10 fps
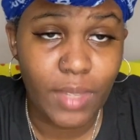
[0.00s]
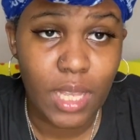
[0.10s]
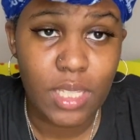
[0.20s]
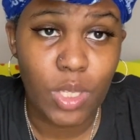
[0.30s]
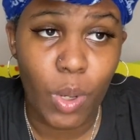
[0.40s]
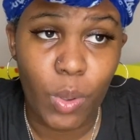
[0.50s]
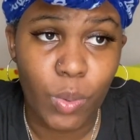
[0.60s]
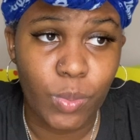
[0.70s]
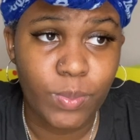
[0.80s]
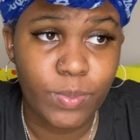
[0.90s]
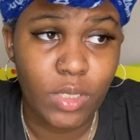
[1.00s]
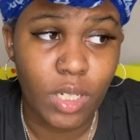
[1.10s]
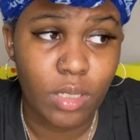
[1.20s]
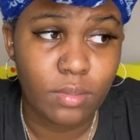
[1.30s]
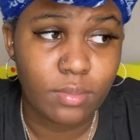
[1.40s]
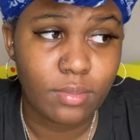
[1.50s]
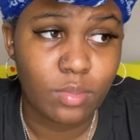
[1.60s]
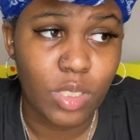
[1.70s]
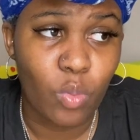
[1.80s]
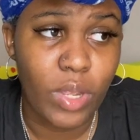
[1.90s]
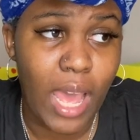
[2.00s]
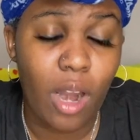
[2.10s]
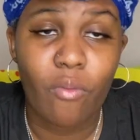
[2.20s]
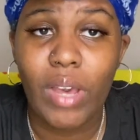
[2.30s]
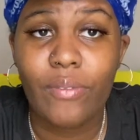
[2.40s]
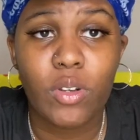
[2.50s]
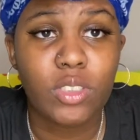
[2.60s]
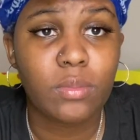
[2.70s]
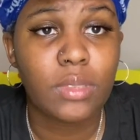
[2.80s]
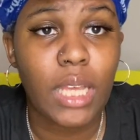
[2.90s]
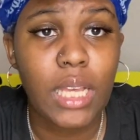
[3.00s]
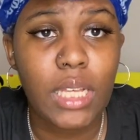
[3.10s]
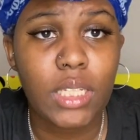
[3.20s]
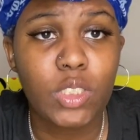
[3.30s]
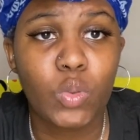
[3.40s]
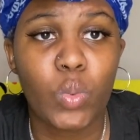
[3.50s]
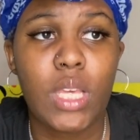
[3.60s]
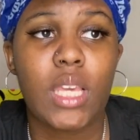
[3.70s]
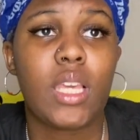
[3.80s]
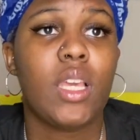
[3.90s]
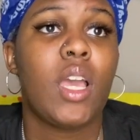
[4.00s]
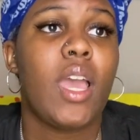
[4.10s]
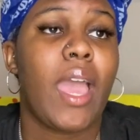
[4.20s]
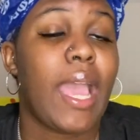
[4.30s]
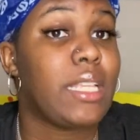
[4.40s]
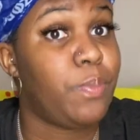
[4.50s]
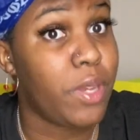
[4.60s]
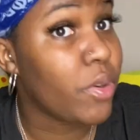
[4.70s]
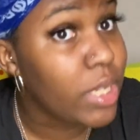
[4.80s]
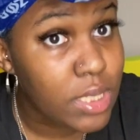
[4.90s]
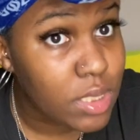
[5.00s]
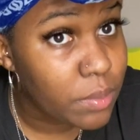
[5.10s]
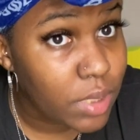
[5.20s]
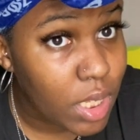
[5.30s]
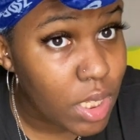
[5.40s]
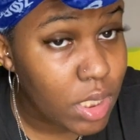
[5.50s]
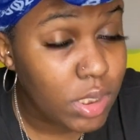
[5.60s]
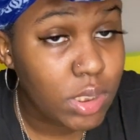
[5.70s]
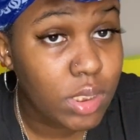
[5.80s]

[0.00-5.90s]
So, you know, we went out on faith on some things. We experienced some things.